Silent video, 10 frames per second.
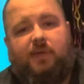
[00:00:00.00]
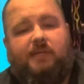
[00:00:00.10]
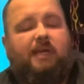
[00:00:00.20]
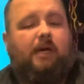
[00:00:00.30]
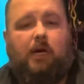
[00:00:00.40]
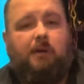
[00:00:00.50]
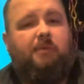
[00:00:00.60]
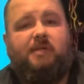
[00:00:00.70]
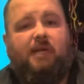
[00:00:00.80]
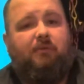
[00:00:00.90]
is a
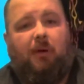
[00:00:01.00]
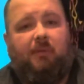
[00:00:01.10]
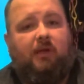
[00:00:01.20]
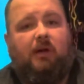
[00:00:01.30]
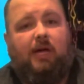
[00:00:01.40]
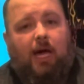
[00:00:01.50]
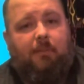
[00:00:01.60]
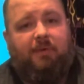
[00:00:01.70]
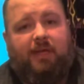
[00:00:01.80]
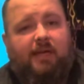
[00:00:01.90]
100% replica
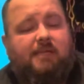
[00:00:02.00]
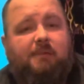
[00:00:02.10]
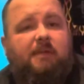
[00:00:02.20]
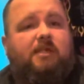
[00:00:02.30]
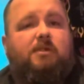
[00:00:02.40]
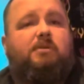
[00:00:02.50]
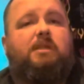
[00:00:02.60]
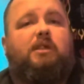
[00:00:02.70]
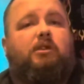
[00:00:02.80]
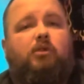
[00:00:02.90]
copy, except it's
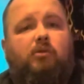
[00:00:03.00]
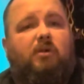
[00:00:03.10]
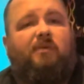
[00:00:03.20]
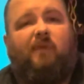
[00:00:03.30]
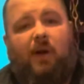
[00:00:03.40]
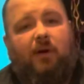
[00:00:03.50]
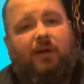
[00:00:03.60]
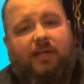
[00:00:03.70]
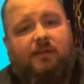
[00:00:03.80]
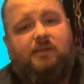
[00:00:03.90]
using newer
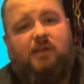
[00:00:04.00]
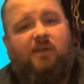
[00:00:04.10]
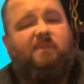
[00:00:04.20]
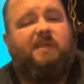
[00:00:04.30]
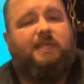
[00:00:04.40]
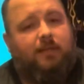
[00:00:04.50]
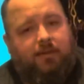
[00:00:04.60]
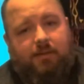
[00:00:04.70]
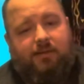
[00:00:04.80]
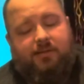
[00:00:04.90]
variants of
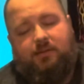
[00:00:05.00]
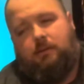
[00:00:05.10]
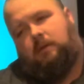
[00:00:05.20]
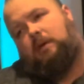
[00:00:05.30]
materials.